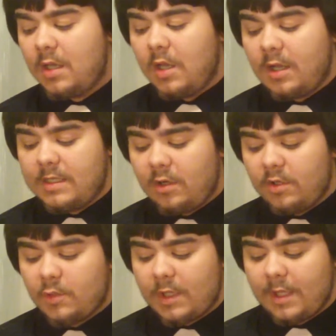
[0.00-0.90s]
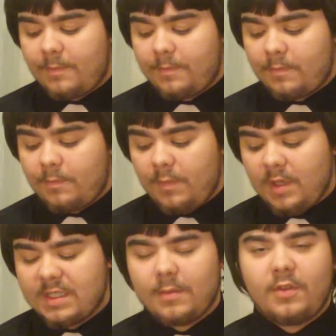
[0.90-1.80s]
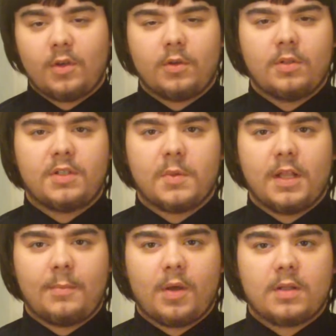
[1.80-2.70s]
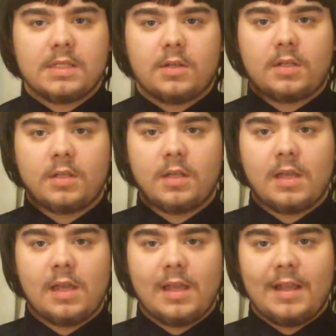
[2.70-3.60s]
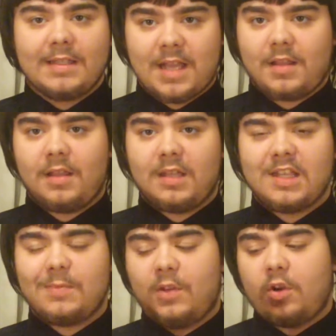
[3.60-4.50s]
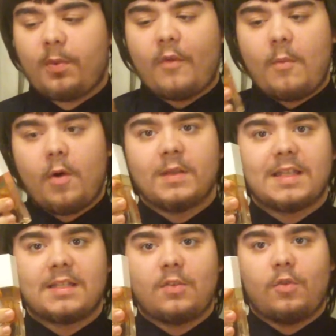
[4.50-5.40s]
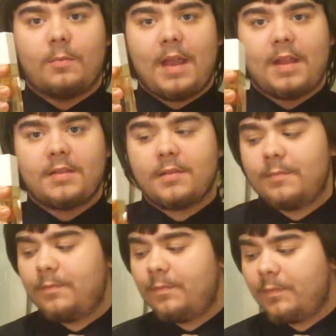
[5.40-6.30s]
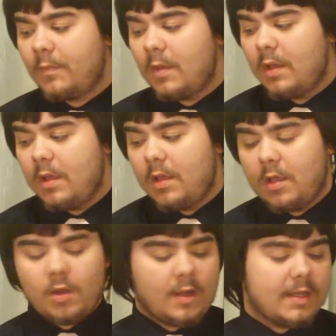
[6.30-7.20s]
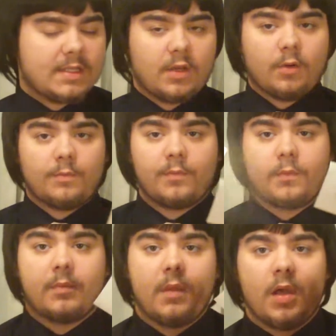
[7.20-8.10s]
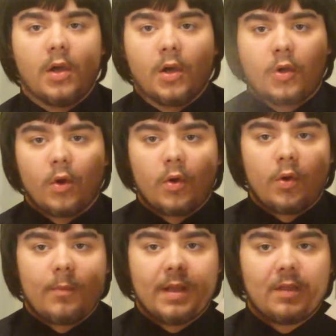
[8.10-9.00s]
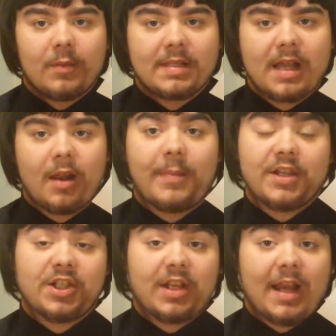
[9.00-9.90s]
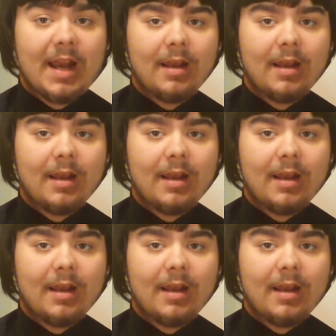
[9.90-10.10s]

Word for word: Because the Eau de Toilette, some of the Eau de Toilette bottles look exactly like this, but the Eau de Parfum always has the gold band. Okay, so Coco Mademoiselle by Chanel.